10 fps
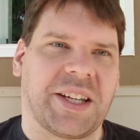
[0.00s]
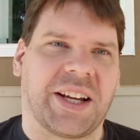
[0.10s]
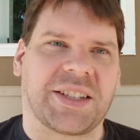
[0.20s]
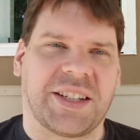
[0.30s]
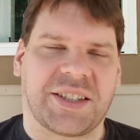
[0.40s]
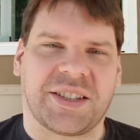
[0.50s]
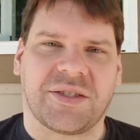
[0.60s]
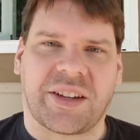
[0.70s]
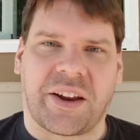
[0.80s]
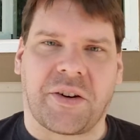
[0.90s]
Nexus
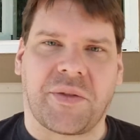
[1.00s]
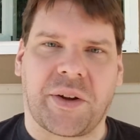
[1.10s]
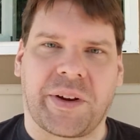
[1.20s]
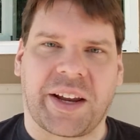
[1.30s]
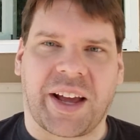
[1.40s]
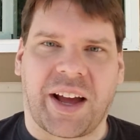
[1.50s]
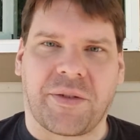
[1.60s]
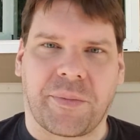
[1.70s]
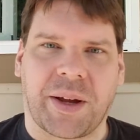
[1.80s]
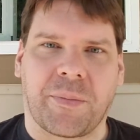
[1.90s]
interviewing the guy
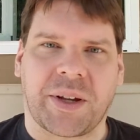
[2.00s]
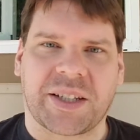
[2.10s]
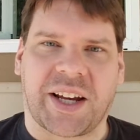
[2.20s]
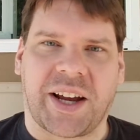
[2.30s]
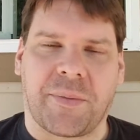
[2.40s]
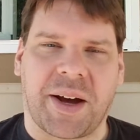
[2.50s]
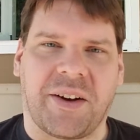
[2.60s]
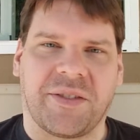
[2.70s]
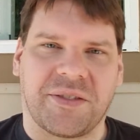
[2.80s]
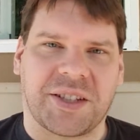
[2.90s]
from MSI
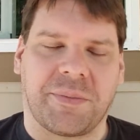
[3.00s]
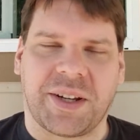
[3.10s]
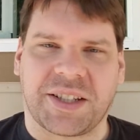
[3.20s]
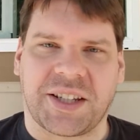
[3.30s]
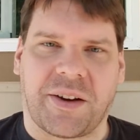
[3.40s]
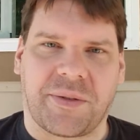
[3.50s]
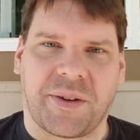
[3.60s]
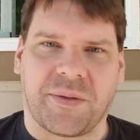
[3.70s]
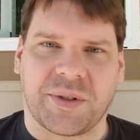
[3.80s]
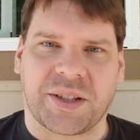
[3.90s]
about some of the stuff
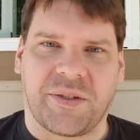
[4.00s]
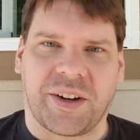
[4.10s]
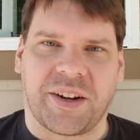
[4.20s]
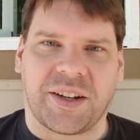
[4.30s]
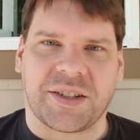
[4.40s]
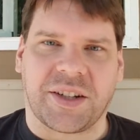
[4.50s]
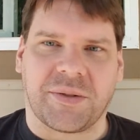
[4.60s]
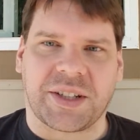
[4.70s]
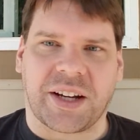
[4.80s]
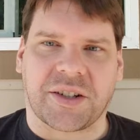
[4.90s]
that was going on this year
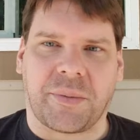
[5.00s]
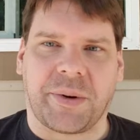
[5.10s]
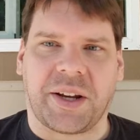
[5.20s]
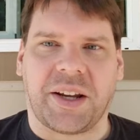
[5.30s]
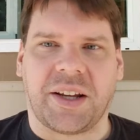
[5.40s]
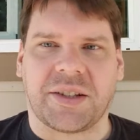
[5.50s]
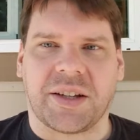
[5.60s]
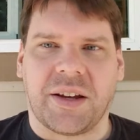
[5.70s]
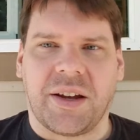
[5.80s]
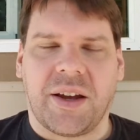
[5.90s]
was actually pretty neat.
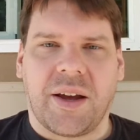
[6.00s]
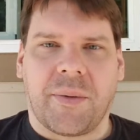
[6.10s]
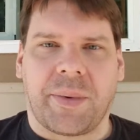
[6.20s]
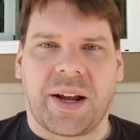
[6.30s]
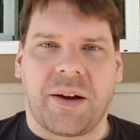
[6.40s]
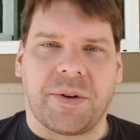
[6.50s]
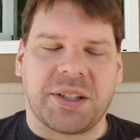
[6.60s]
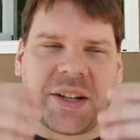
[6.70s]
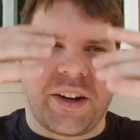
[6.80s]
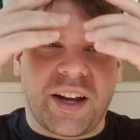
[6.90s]
But I will
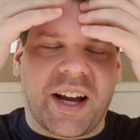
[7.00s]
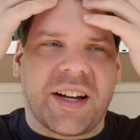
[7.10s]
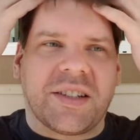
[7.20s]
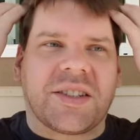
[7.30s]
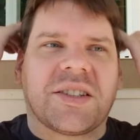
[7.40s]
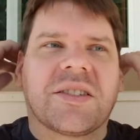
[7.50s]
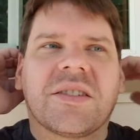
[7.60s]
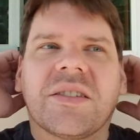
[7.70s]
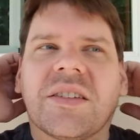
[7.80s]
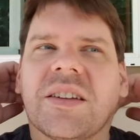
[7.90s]
tell you guys,
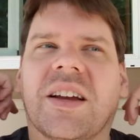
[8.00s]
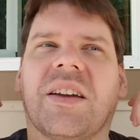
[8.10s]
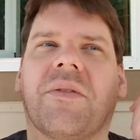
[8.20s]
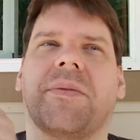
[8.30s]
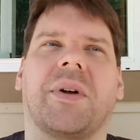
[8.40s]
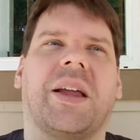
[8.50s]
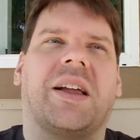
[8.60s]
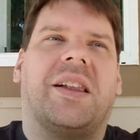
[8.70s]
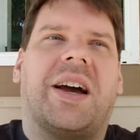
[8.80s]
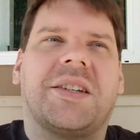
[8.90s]
it felt like
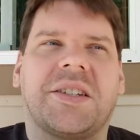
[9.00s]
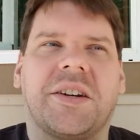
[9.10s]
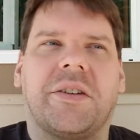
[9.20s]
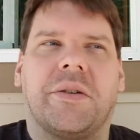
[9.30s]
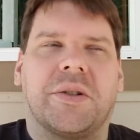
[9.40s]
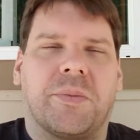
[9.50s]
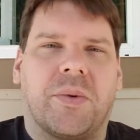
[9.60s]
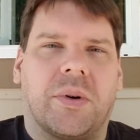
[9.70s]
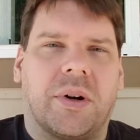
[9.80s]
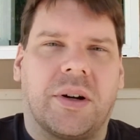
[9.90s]
last year there was
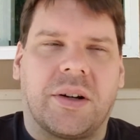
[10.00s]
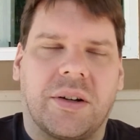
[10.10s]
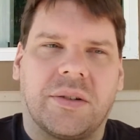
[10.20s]
more